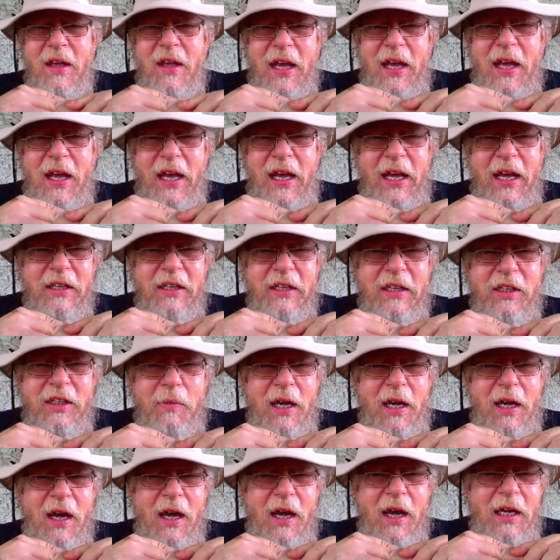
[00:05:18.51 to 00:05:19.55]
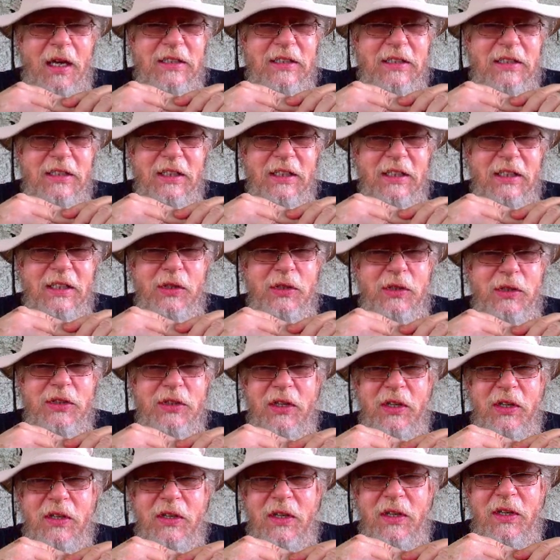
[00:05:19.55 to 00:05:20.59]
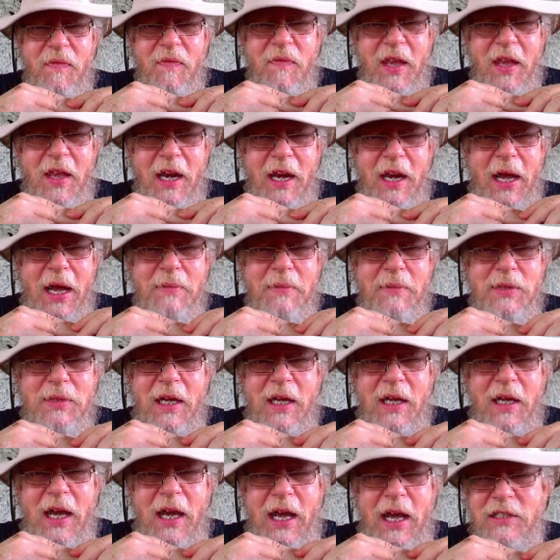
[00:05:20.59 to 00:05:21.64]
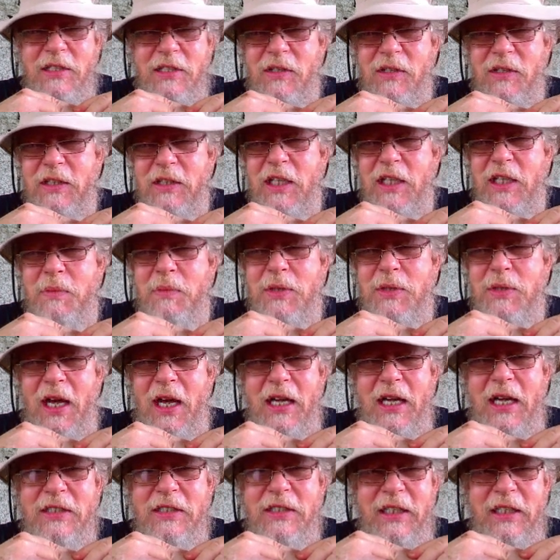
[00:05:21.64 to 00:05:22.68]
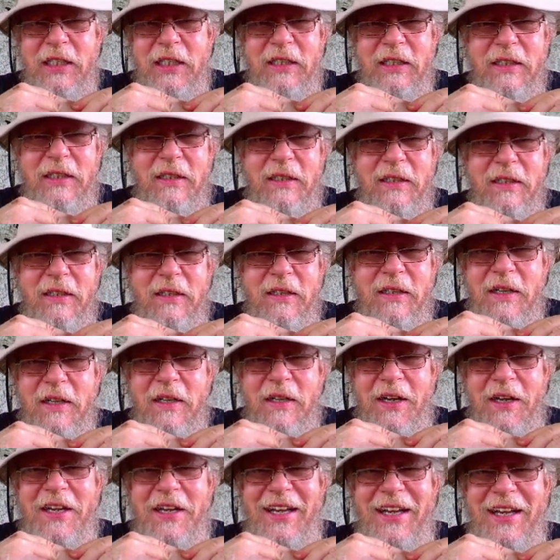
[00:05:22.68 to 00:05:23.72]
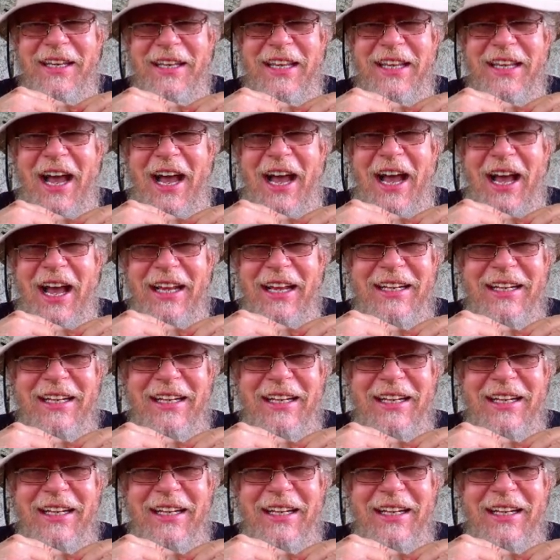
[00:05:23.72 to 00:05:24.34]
And to be honest, it's a loser. And I'm actually subsidizing that.